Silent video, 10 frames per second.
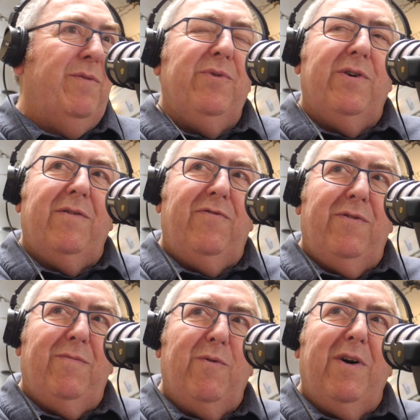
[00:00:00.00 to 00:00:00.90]
a book
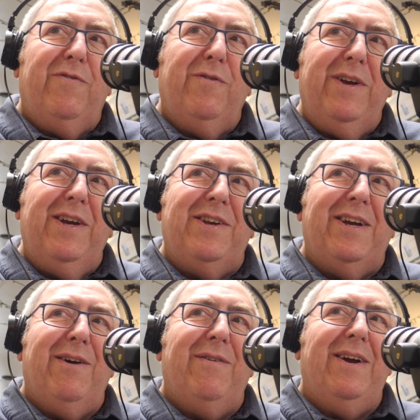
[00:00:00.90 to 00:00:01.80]
from quite a few years
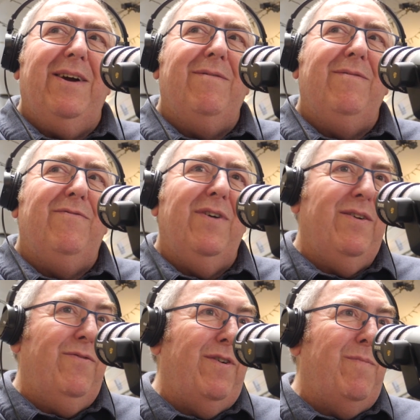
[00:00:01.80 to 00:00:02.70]
ago now,
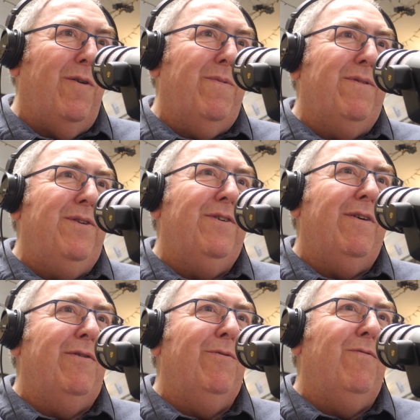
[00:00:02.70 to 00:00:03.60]
very popular at the
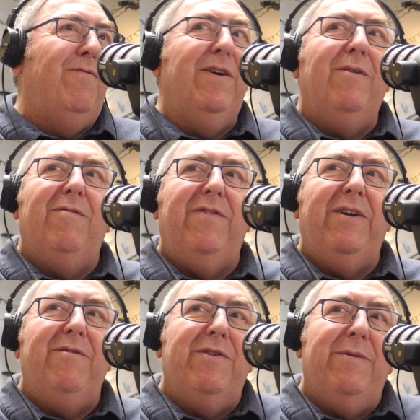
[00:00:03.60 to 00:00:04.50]
time, called "Feel the
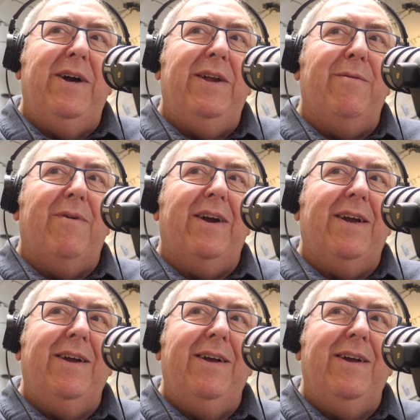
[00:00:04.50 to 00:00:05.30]
Fear and Do It Anyway."